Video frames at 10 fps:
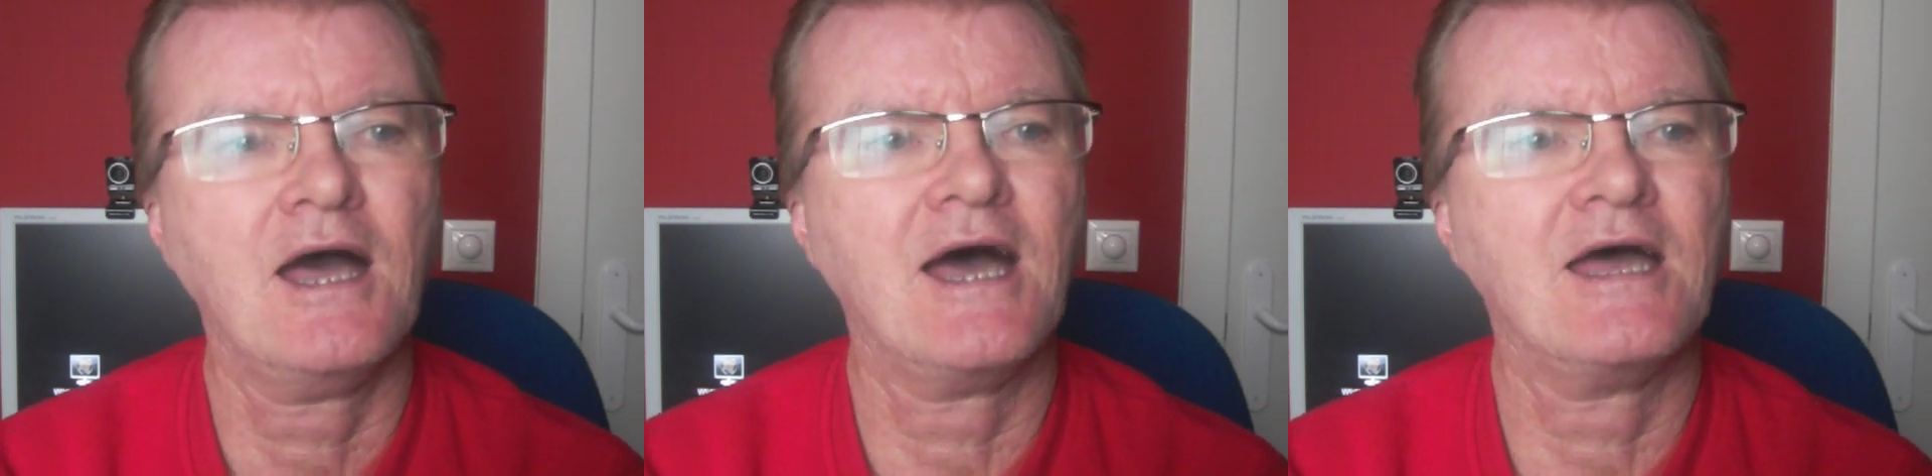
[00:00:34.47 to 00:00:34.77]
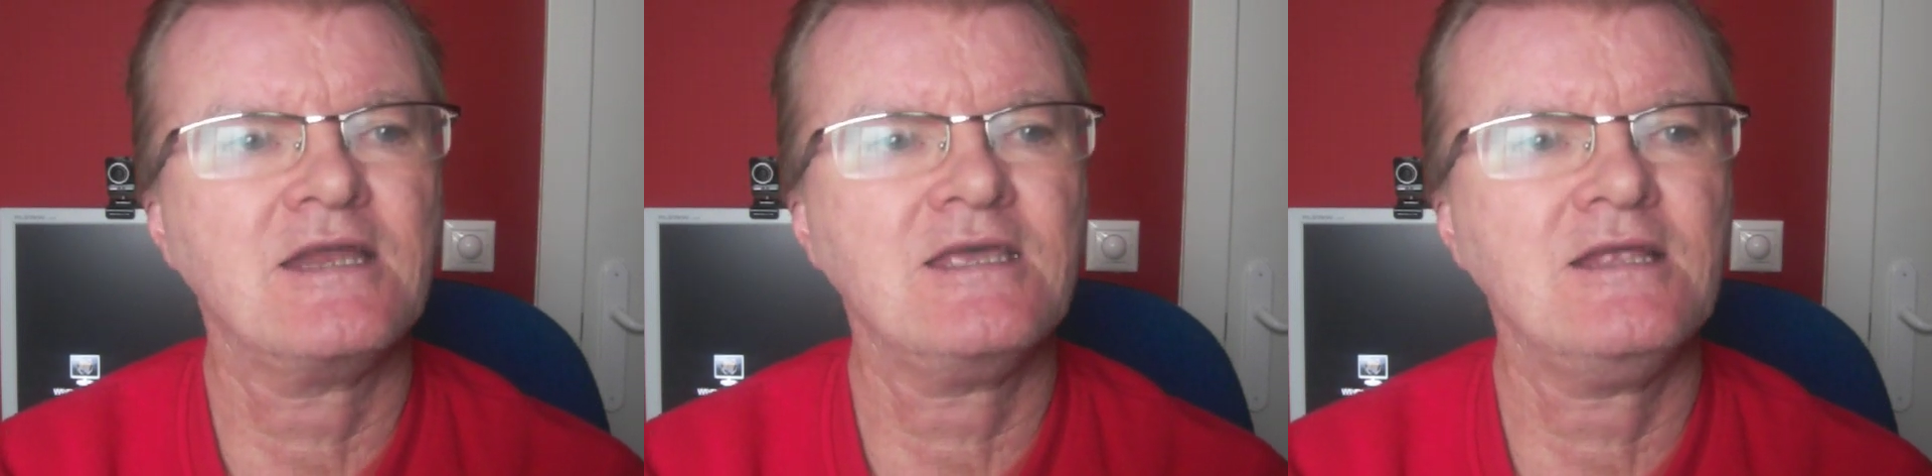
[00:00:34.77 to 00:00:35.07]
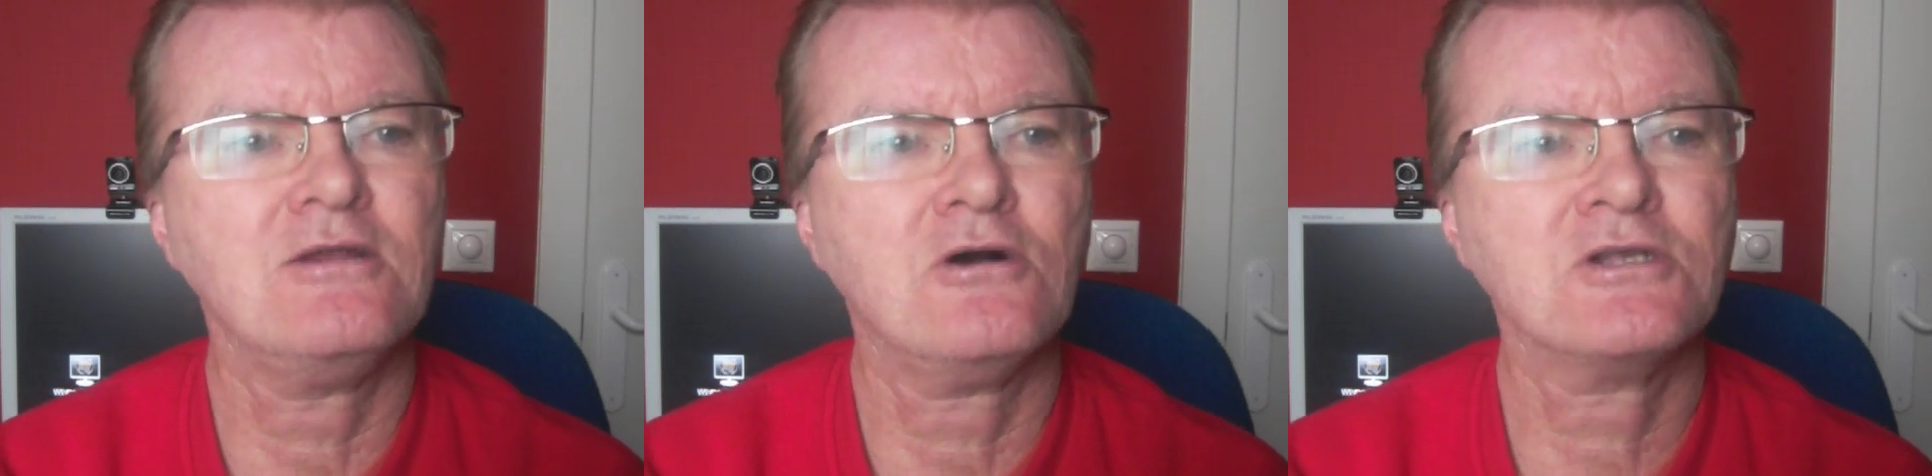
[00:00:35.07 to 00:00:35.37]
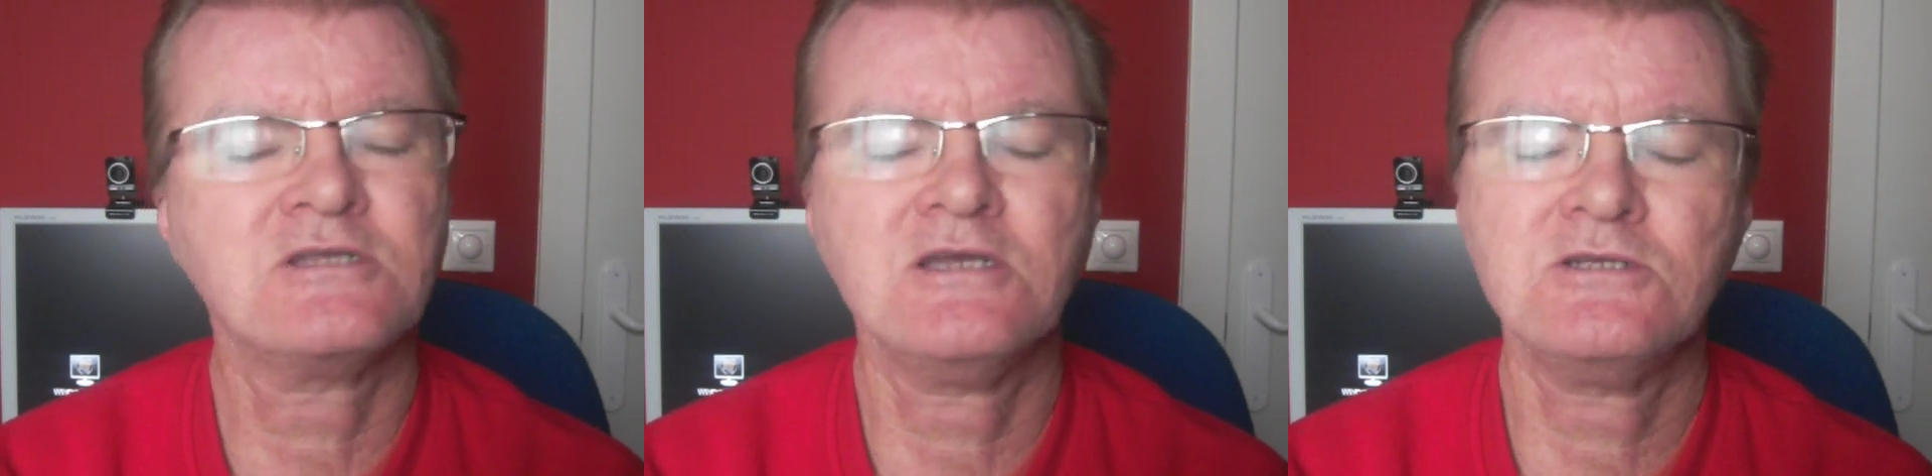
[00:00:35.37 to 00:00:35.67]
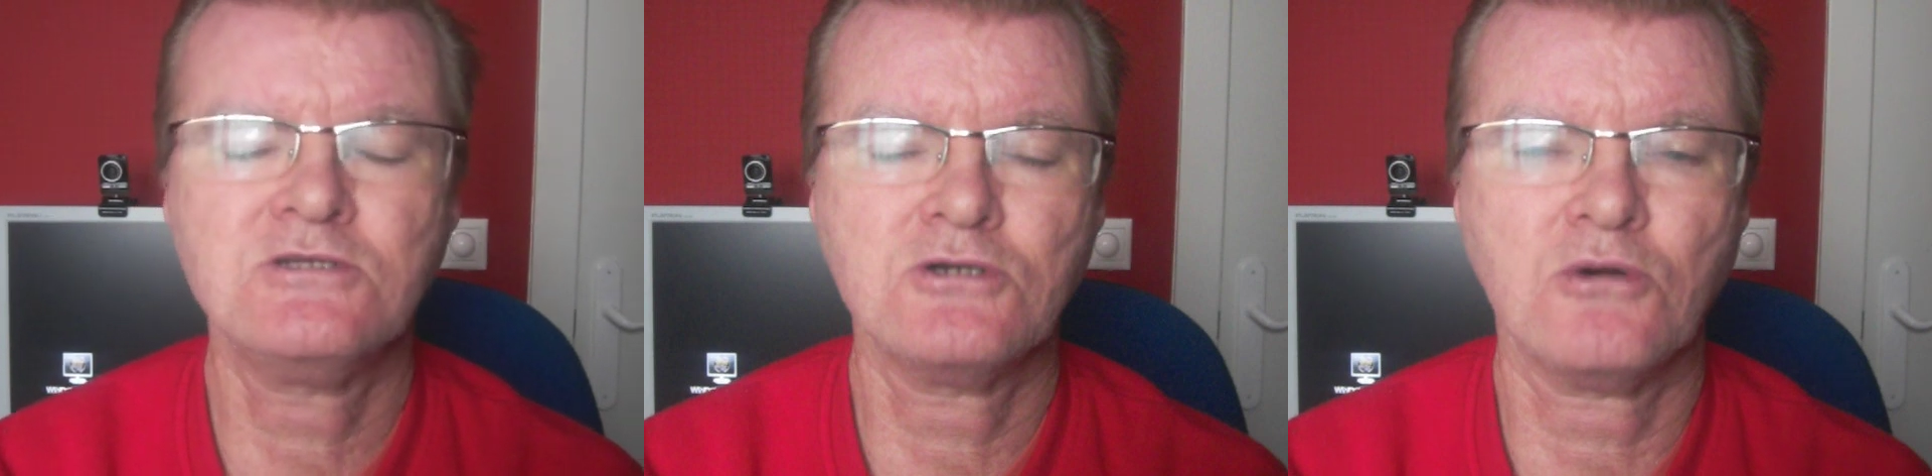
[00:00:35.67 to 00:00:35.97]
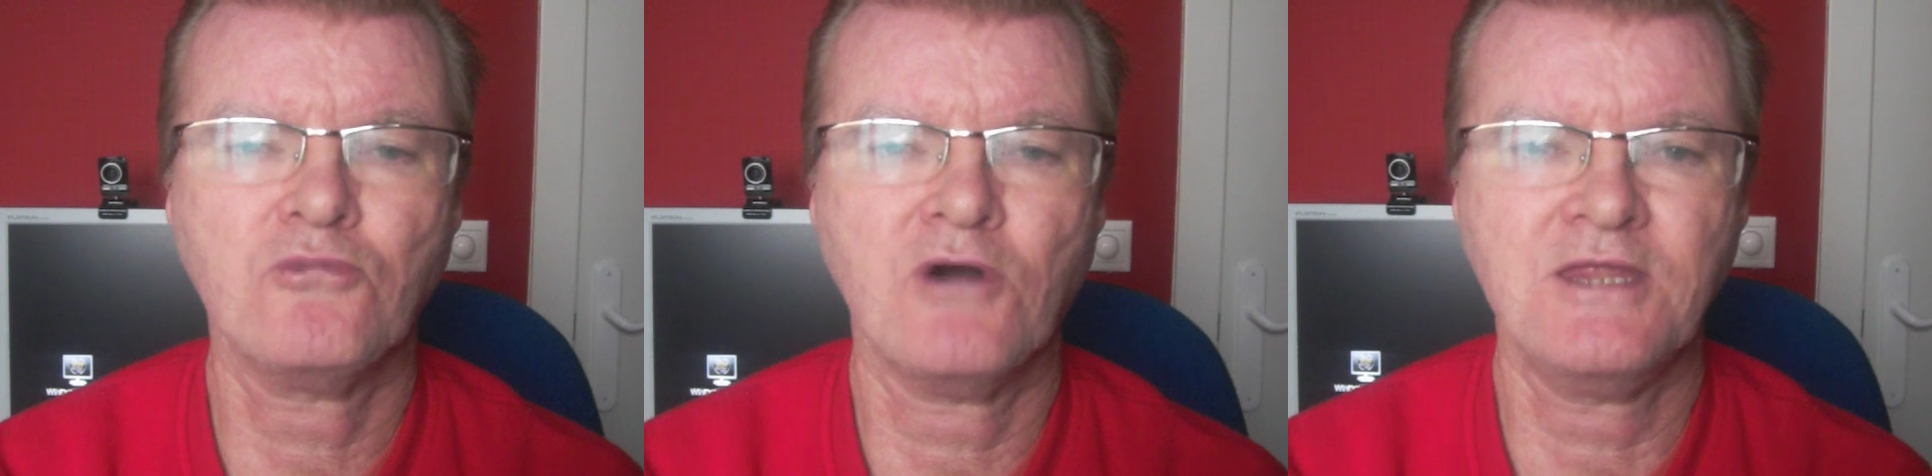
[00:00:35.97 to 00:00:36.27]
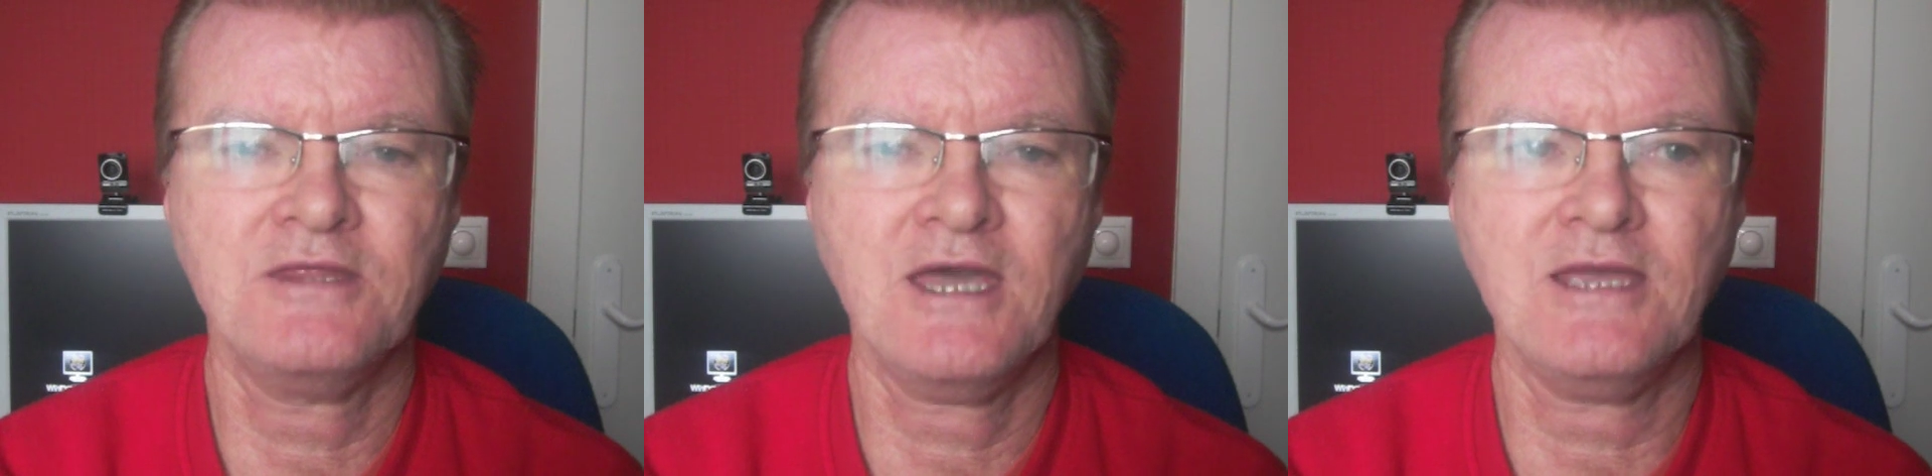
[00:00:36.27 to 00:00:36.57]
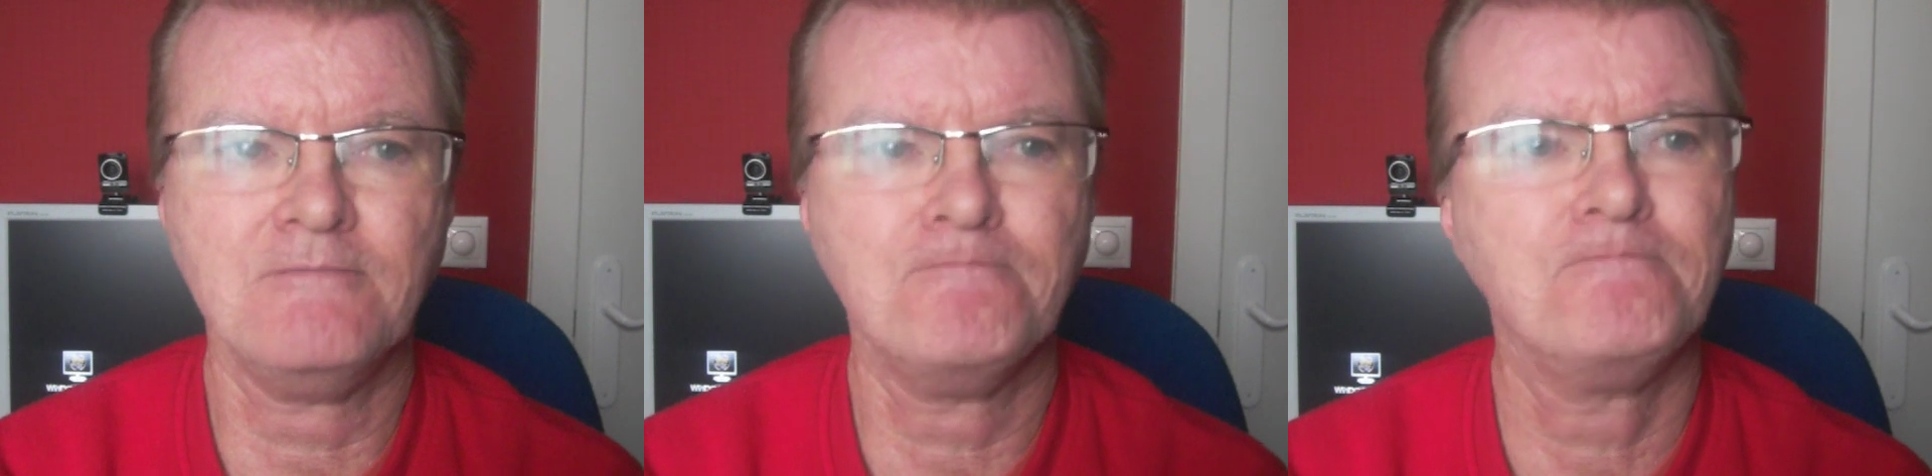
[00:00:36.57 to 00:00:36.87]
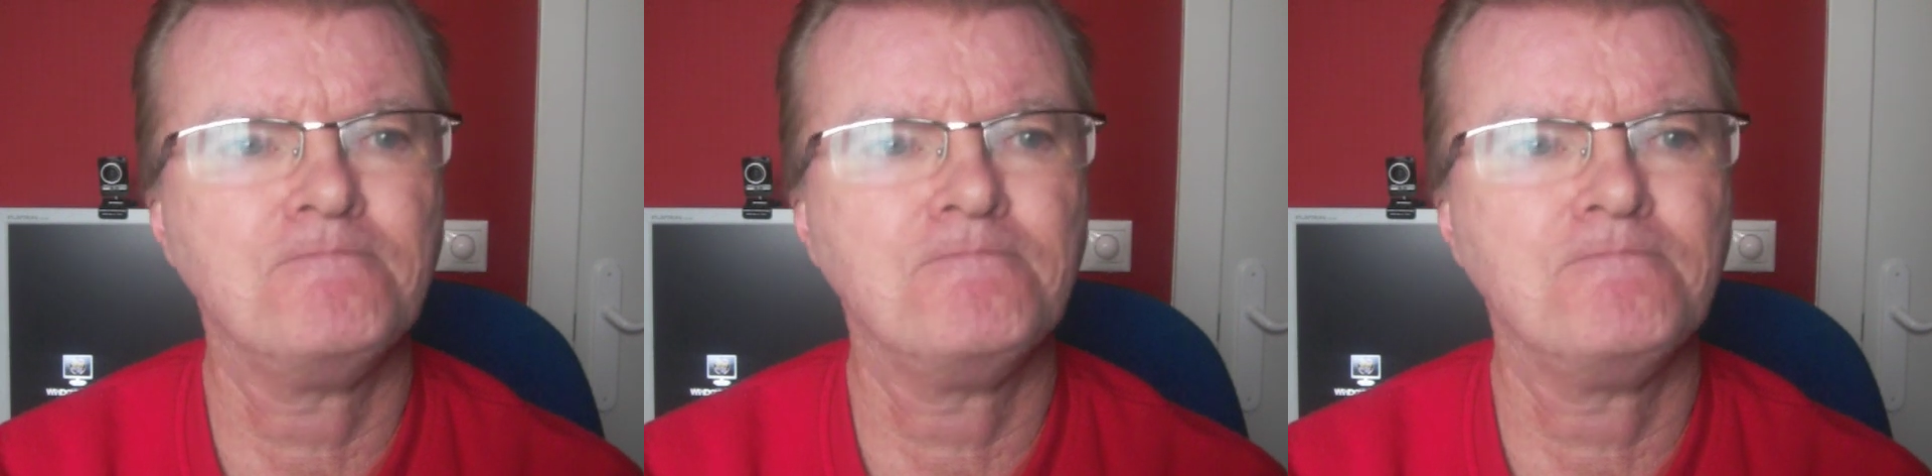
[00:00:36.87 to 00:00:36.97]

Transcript: And he lost his job one day.